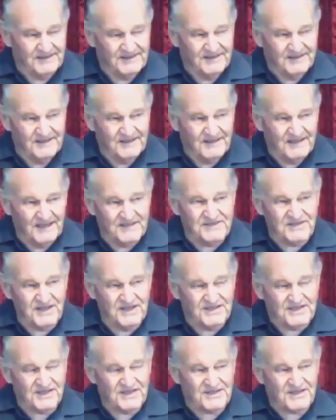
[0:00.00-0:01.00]
And
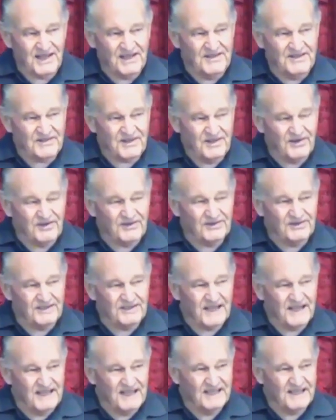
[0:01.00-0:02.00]
Jesus goes on
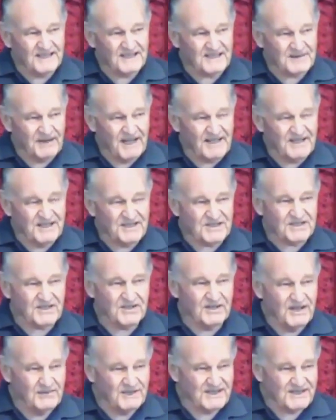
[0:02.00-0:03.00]
and explains to
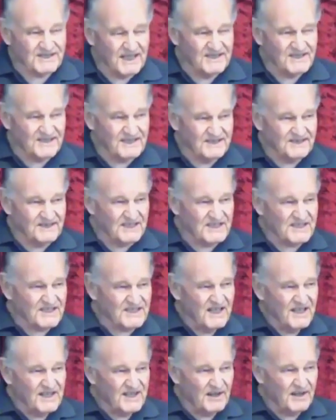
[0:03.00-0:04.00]
him and says that
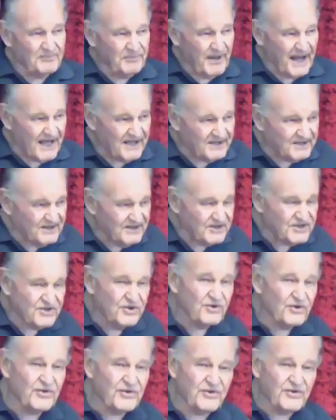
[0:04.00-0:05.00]
the pattern that
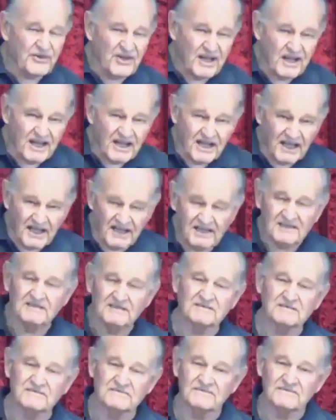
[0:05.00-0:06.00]
you're thinking
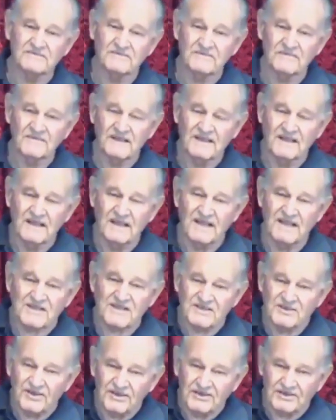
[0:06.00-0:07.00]
is
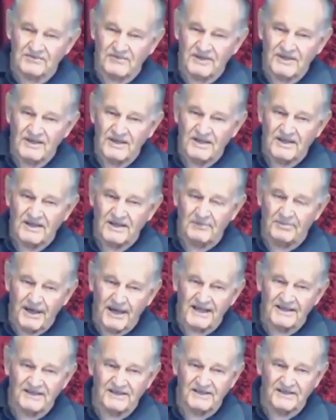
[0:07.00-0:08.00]
not the
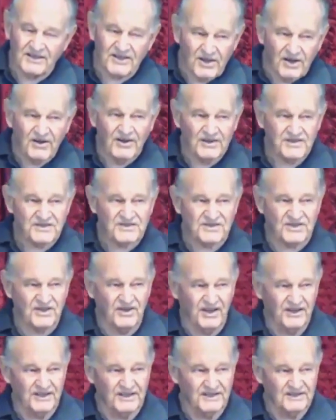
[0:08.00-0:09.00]
pattern that God's got.
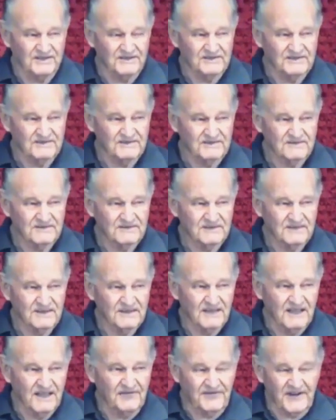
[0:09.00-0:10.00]

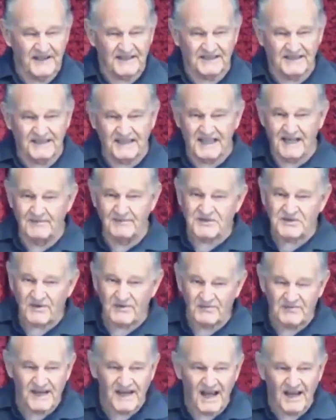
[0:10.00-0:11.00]
In fact, that comes from
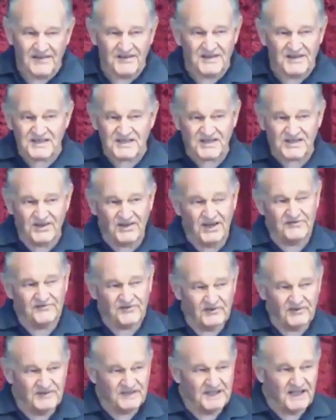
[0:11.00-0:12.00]
the other side, from
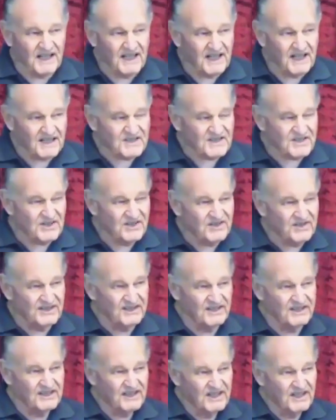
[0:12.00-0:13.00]
the dark side,
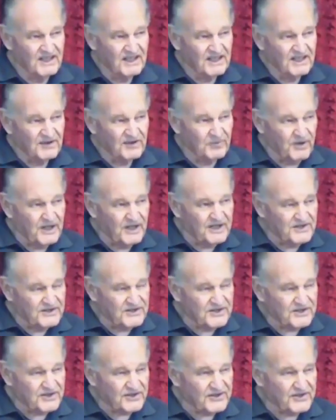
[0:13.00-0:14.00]
the way that
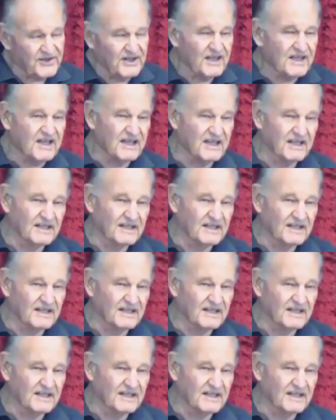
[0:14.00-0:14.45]
you're thinking.